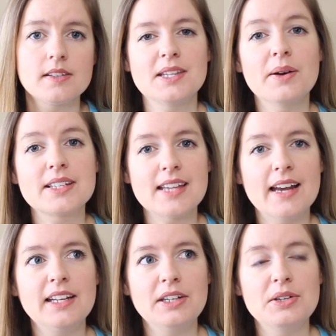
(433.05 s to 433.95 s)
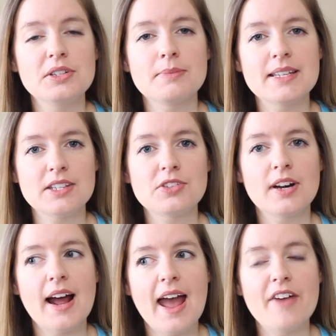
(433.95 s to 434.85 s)
So exciting news, my sister
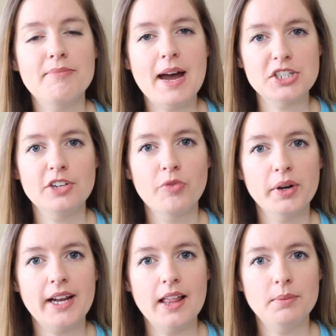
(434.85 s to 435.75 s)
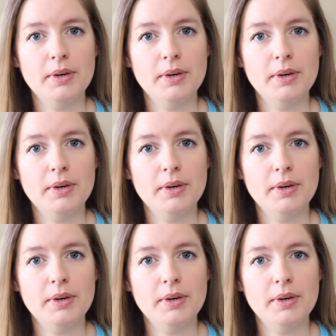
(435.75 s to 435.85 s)
and I have matching 40-gallon